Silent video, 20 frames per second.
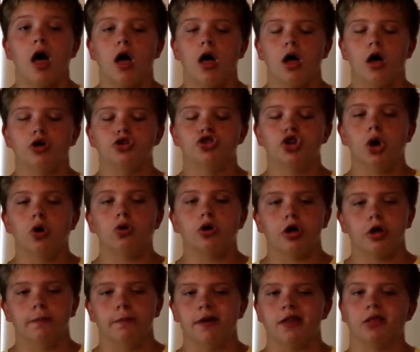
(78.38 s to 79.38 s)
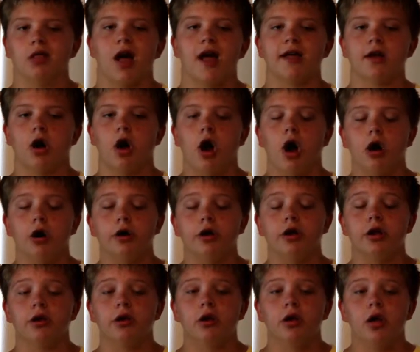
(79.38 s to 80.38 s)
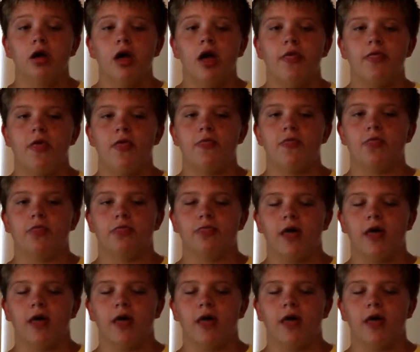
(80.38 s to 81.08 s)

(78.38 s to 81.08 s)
a joke could be lighthearted, and then